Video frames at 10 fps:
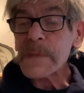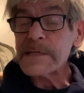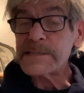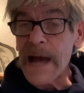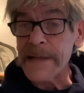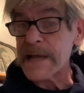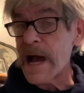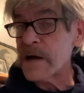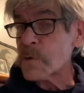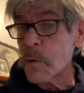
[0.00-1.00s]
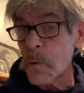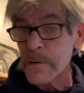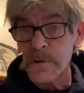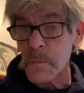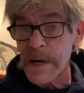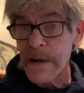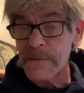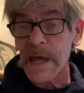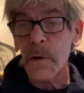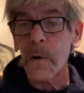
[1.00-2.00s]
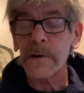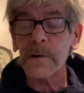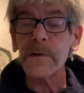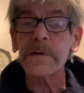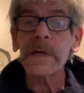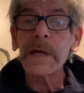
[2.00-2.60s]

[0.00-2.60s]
sat down, ordered whatever they ordered,